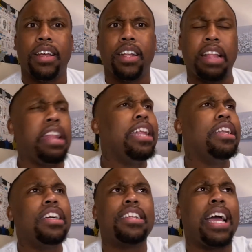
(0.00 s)
They didn't
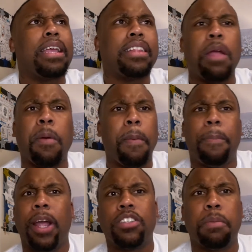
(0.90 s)
look like they were
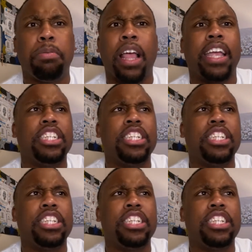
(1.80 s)
prepared to play.